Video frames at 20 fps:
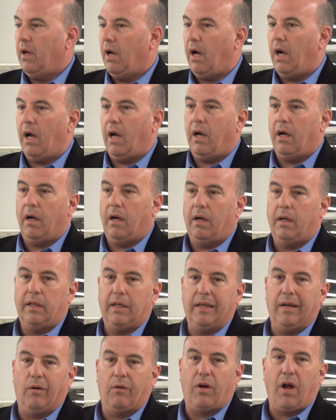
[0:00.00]

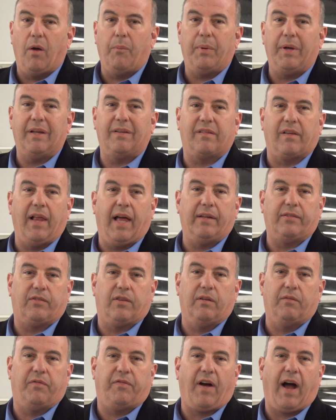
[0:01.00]
You know, companies less
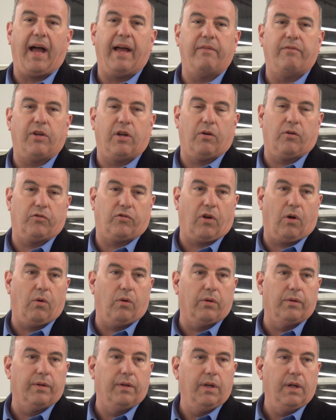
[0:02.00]
than 5 years
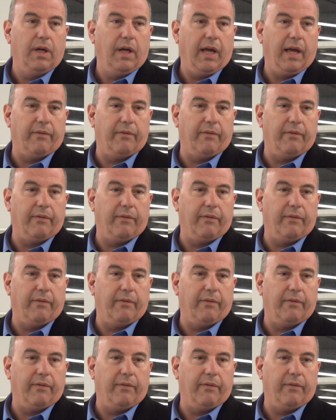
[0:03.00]
old